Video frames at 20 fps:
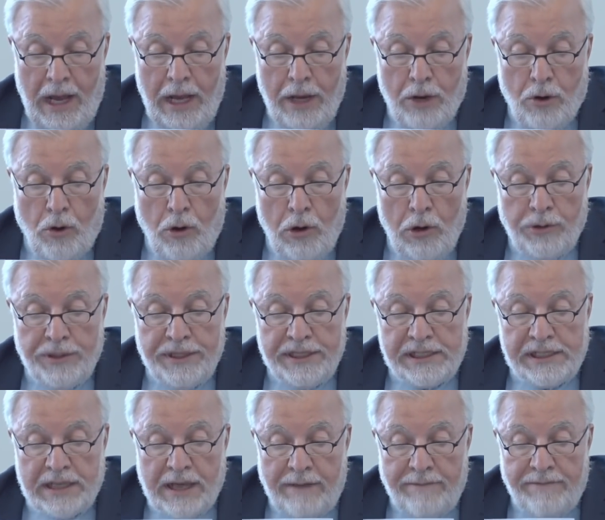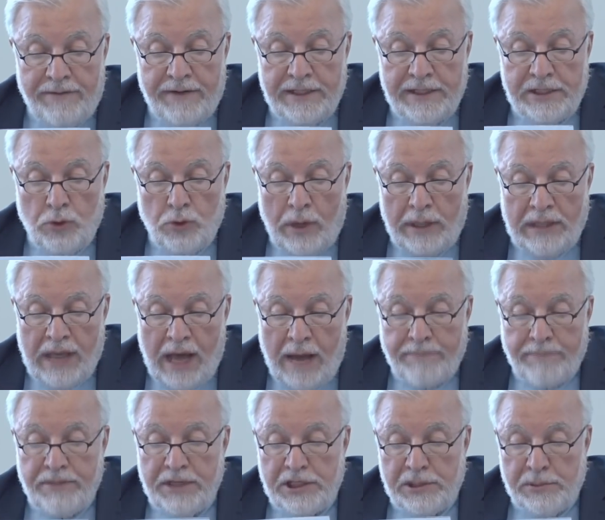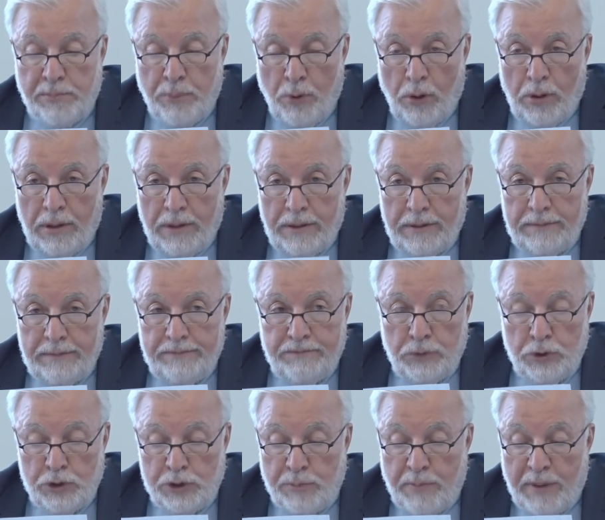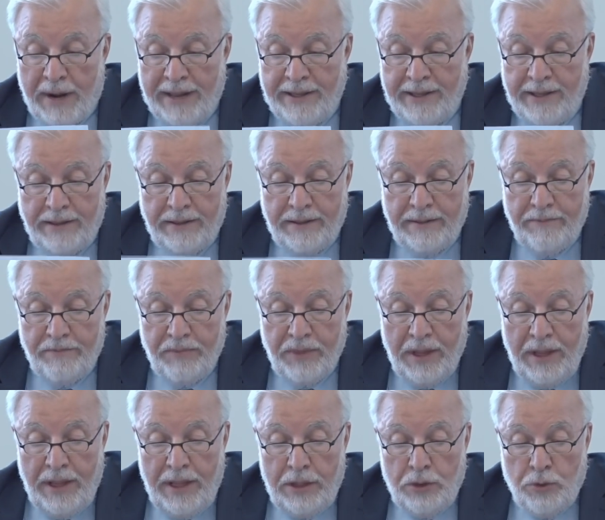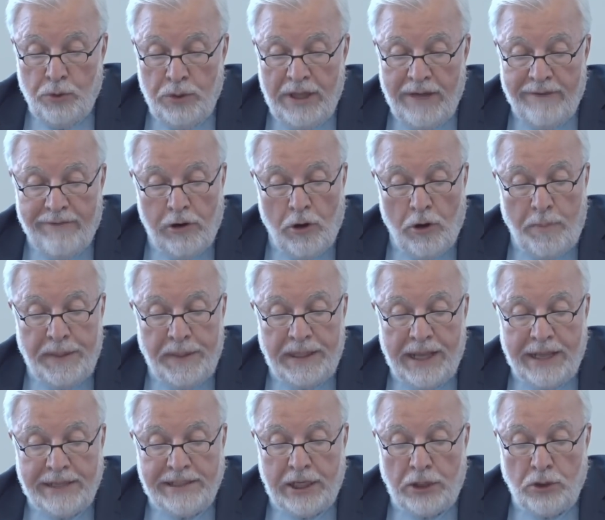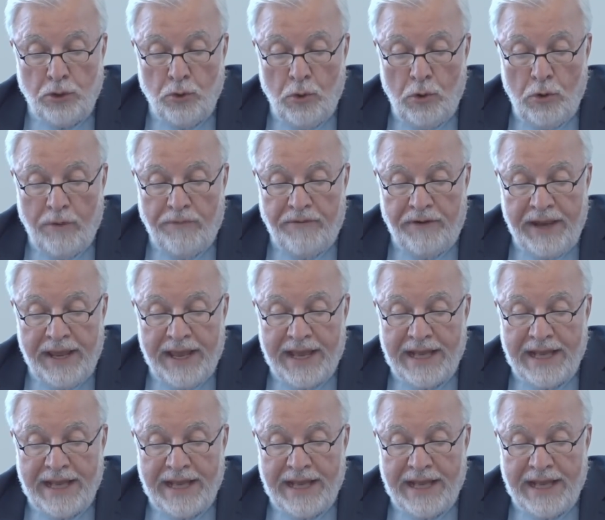I call on this conference to adopt this book, to spread it, to develop it as a tool of